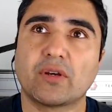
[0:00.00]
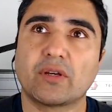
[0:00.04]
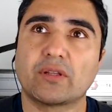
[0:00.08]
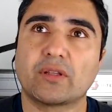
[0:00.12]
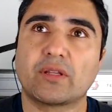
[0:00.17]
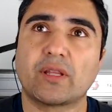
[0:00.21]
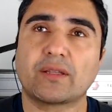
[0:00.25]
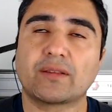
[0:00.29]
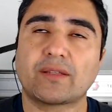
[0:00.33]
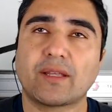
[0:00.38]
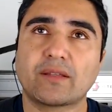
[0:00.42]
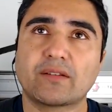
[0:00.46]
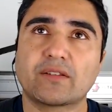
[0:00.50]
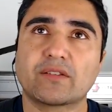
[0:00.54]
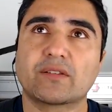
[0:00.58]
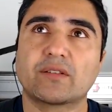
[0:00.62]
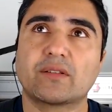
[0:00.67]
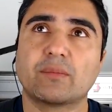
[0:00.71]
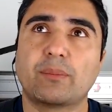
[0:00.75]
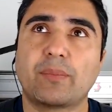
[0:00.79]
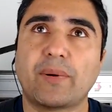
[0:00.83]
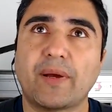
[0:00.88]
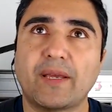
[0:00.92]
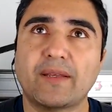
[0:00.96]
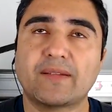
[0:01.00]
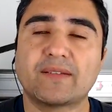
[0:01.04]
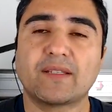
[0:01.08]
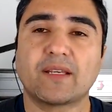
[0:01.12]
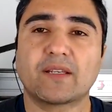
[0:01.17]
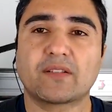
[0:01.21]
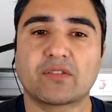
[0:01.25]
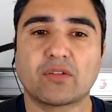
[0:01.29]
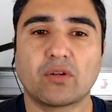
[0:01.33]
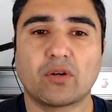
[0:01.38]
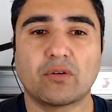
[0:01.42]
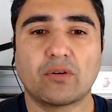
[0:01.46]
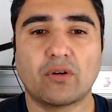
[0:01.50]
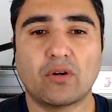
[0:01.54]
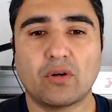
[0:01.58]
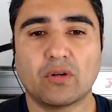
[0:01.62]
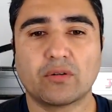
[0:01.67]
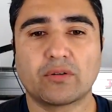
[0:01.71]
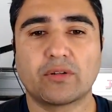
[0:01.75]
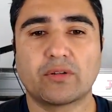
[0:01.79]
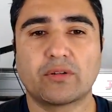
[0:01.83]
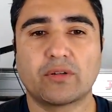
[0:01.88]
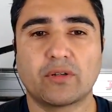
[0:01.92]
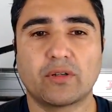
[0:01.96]
that's the basics,
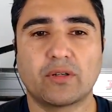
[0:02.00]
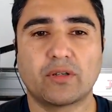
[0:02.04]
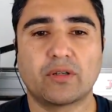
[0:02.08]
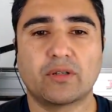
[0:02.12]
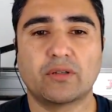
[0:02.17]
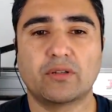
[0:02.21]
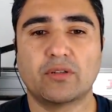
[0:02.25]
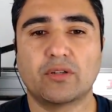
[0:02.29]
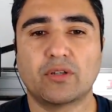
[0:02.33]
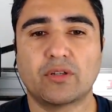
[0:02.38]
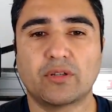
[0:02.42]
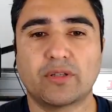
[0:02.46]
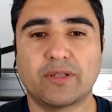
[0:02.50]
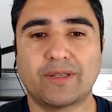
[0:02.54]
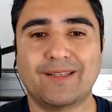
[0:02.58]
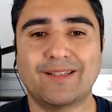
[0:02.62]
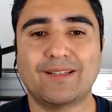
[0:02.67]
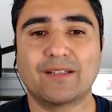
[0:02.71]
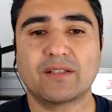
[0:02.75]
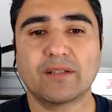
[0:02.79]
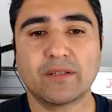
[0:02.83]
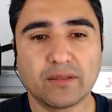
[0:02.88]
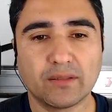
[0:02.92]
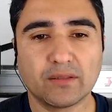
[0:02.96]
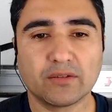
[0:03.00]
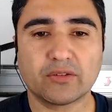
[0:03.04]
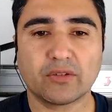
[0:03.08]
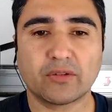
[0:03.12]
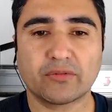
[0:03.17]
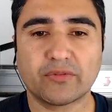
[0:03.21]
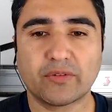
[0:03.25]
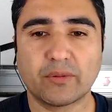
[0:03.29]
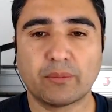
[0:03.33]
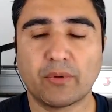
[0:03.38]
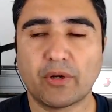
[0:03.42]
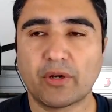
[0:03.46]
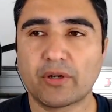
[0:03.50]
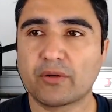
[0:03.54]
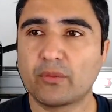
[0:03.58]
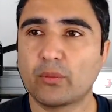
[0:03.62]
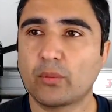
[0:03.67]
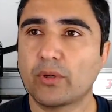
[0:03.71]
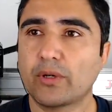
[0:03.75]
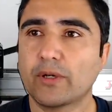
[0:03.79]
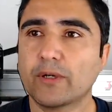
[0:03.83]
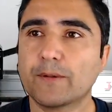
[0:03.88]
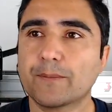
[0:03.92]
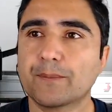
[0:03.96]
how the internals of the motor
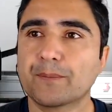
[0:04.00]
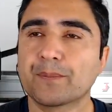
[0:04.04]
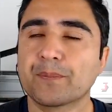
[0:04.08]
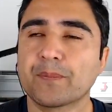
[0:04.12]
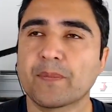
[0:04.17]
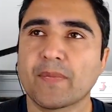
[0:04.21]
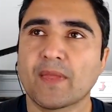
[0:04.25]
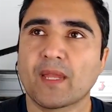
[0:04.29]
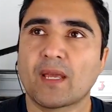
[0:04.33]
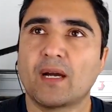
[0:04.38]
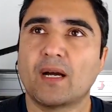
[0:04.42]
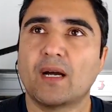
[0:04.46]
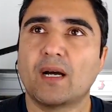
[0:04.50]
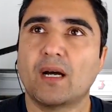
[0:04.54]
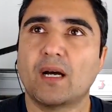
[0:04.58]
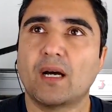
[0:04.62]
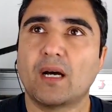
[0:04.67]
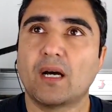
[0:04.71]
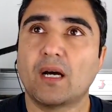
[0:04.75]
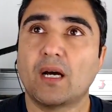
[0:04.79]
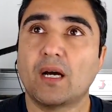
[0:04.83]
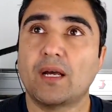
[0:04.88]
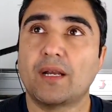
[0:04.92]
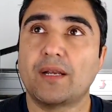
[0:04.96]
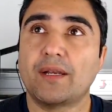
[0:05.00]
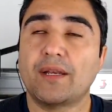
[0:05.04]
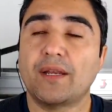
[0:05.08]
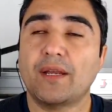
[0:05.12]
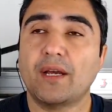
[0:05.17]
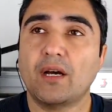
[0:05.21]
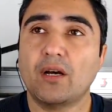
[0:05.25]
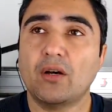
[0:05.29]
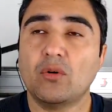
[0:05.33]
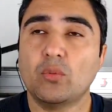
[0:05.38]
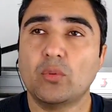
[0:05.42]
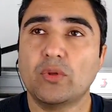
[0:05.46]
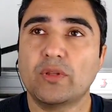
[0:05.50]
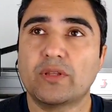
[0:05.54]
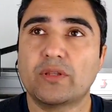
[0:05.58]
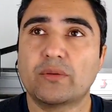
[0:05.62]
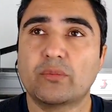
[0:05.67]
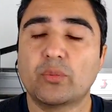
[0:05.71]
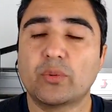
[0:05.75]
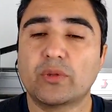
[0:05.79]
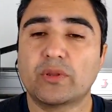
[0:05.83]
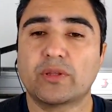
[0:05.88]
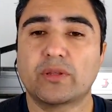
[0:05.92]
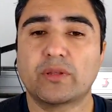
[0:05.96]
work. And now with
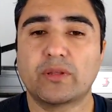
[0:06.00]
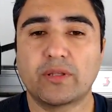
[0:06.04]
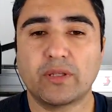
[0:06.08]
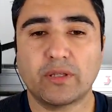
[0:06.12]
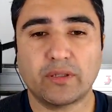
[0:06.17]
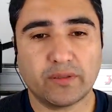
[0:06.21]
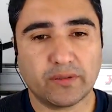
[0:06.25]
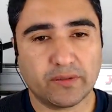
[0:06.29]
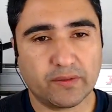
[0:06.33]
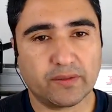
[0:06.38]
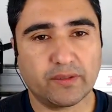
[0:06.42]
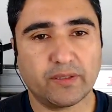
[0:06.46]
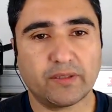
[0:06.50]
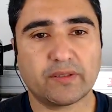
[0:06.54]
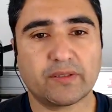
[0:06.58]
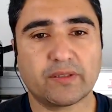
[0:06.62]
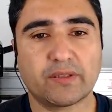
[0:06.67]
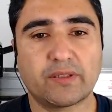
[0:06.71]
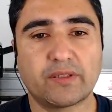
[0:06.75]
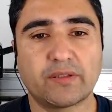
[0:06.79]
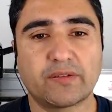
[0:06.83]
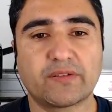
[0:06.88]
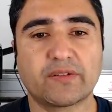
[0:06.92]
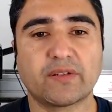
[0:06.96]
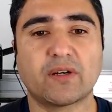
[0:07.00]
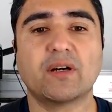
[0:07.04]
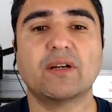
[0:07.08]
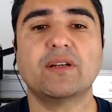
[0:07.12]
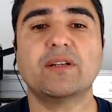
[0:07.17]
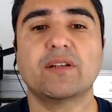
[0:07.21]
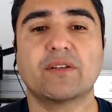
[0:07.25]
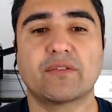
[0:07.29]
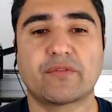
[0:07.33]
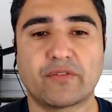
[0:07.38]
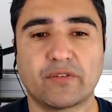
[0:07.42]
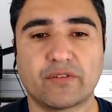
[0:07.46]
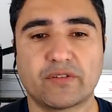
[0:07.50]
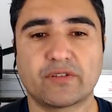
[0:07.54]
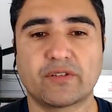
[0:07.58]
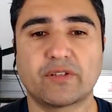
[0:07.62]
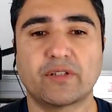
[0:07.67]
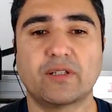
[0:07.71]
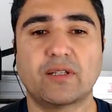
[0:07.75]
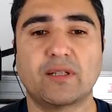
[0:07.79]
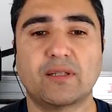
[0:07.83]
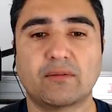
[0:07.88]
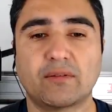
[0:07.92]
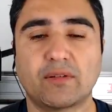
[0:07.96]
this design difference,
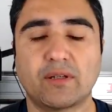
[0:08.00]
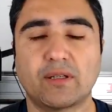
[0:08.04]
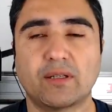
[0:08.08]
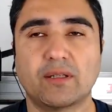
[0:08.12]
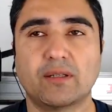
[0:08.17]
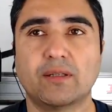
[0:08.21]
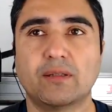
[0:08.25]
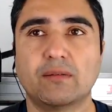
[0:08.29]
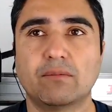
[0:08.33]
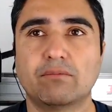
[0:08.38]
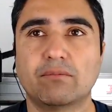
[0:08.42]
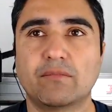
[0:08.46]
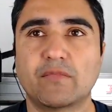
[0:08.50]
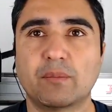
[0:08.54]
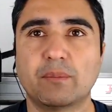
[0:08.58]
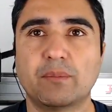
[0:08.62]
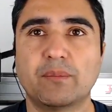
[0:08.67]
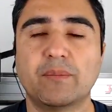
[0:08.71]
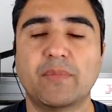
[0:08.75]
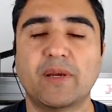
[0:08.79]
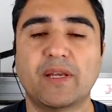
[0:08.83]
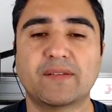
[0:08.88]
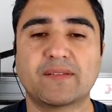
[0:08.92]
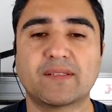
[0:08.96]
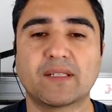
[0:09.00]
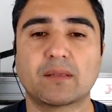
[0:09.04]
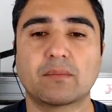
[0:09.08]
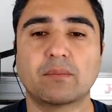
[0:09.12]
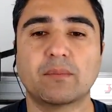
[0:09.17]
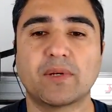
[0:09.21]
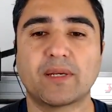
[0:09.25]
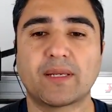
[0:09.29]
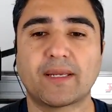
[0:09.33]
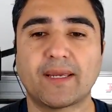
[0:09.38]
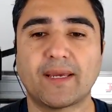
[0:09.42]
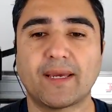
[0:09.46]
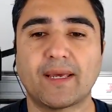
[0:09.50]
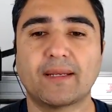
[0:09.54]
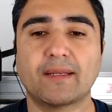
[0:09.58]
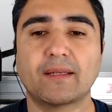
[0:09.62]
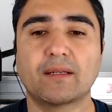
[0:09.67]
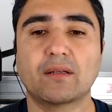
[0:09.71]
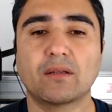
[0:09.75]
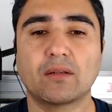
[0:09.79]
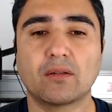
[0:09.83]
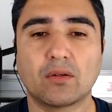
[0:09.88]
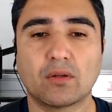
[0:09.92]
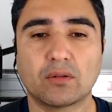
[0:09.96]
the basic
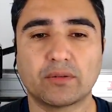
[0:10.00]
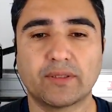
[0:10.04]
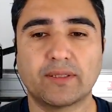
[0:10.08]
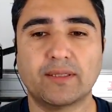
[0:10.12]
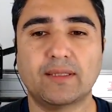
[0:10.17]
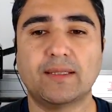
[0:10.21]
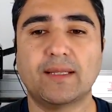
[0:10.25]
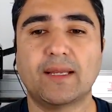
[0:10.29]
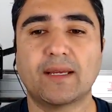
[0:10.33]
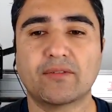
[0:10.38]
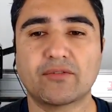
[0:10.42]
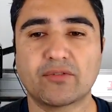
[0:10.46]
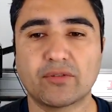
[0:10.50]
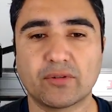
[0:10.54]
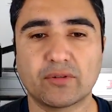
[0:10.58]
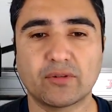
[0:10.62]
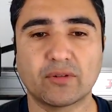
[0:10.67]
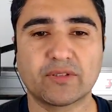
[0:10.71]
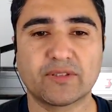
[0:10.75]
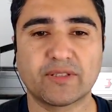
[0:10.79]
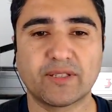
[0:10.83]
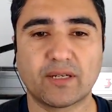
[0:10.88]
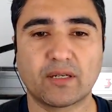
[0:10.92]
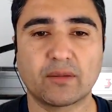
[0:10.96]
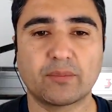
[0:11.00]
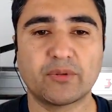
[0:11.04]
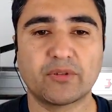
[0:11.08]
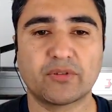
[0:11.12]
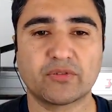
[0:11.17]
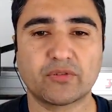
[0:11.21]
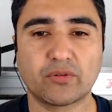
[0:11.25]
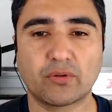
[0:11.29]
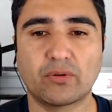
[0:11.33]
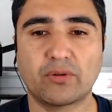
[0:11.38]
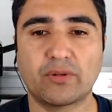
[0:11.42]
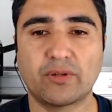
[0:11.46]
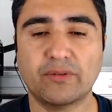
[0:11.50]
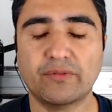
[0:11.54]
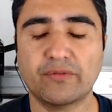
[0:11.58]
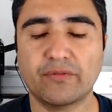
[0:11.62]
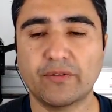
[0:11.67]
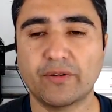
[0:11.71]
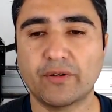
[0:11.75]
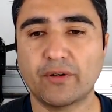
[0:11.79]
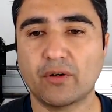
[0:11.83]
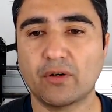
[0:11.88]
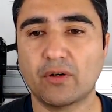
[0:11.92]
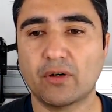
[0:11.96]
mechanical or the electrical setup is so
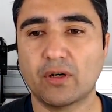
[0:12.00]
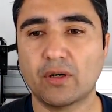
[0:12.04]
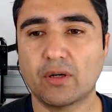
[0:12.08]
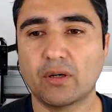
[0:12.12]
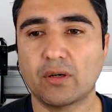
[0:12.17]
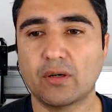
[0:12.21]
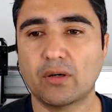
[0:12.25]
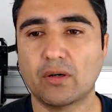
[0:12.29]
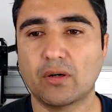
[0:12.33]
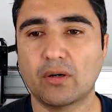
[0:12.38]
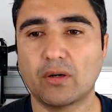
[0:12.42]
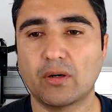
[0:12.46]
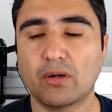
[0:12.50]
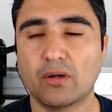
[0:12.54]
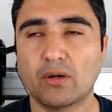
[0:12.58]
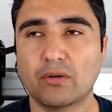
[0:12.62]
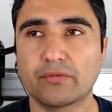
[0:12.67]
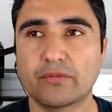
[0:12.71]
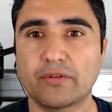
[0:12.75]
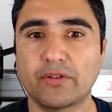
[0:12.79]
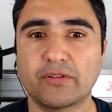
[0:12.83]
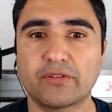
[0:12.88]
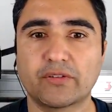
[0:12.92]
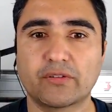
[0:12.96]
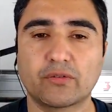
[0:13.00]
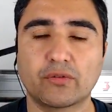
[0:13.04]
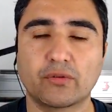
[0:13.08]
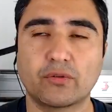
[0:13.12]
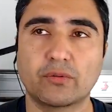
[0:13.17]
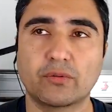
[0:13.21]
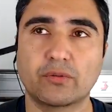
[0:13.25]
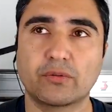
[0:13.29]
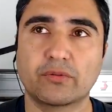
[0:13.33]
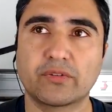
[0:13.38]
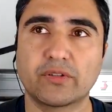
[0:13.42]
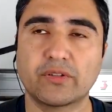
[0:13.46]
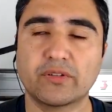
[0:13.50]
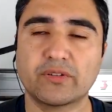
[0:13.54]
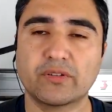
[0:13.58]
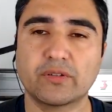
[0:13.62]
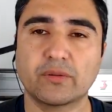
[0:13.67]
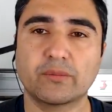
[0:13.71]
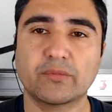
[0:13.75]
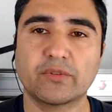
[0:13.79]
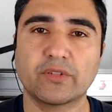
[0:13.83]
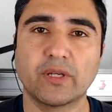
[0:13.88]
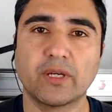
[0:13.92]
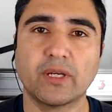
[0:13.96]
different of these two
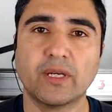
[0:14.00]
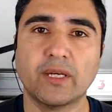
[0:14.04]
systems.